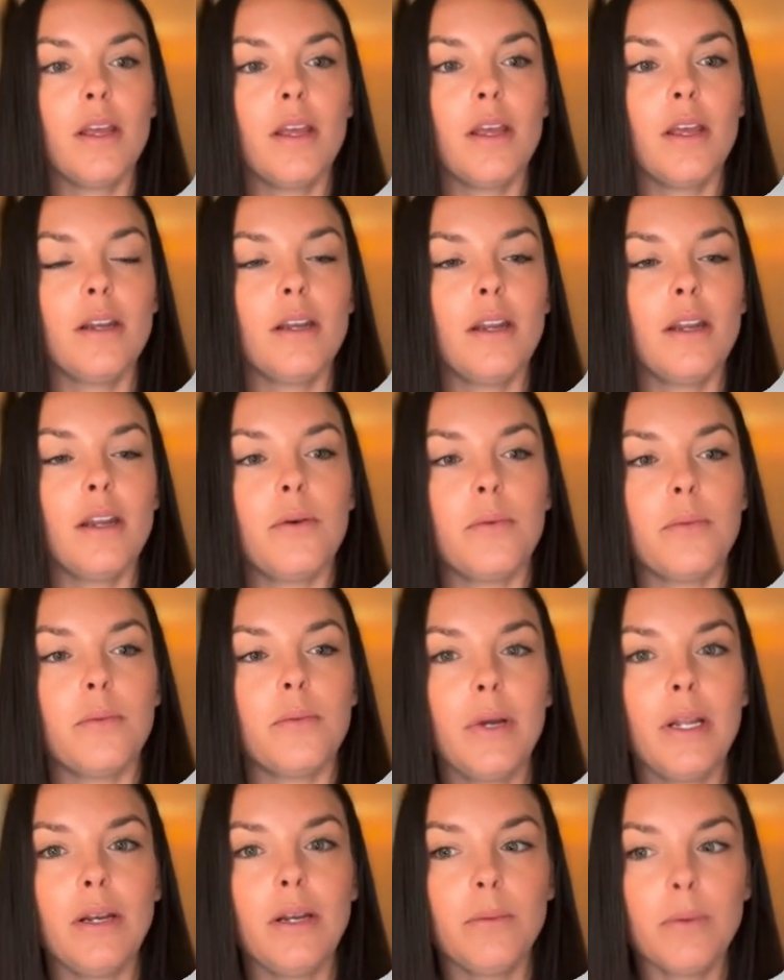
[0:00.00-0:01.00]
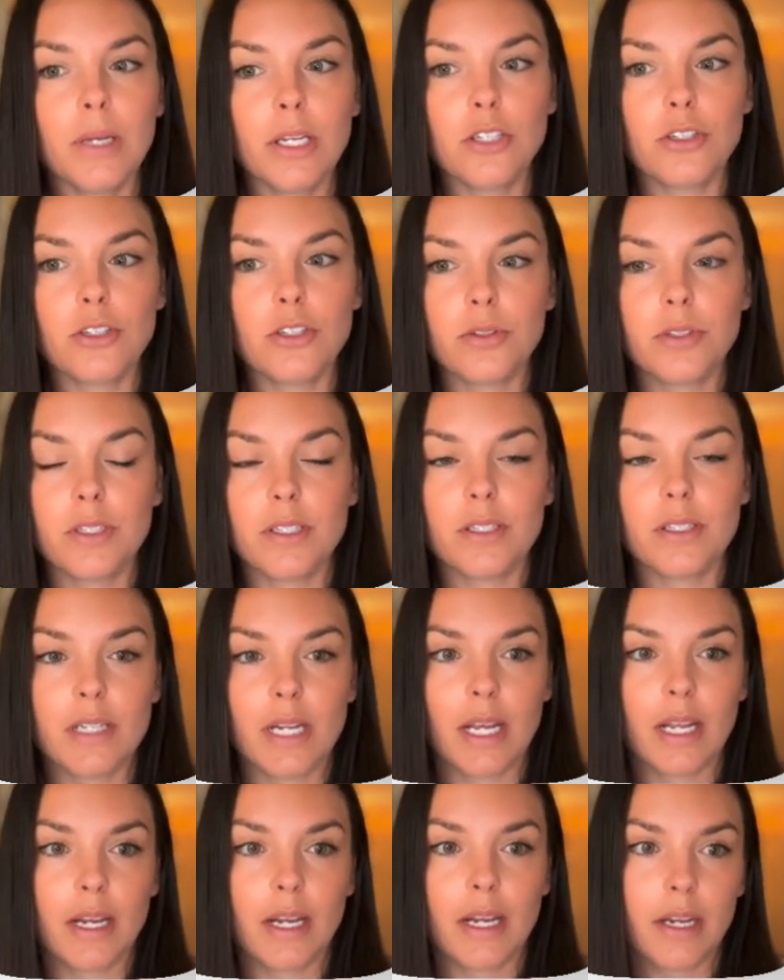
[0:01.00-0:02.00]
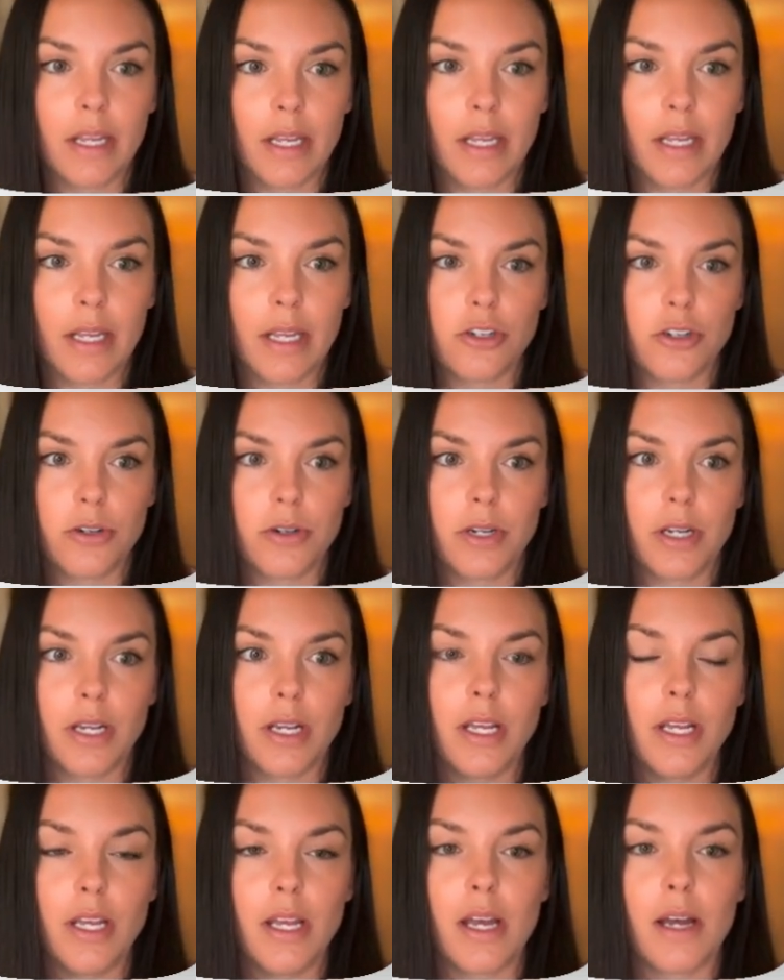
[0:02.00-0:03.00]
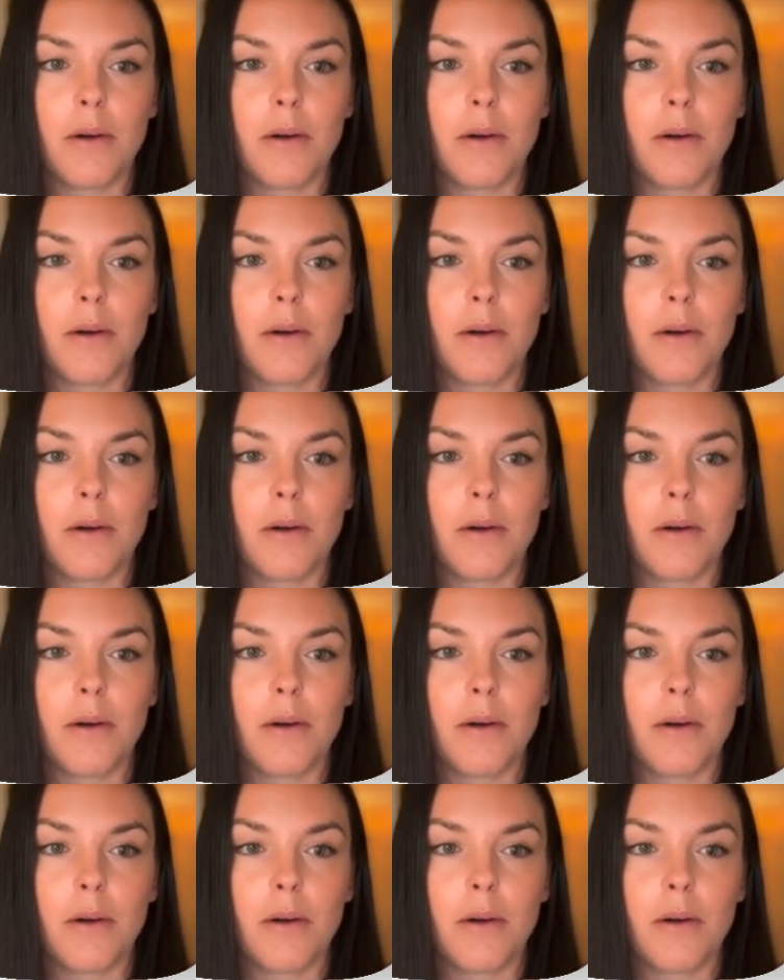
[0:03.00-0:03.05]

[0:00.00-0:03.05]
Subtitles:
Now, when we do sustain an injury,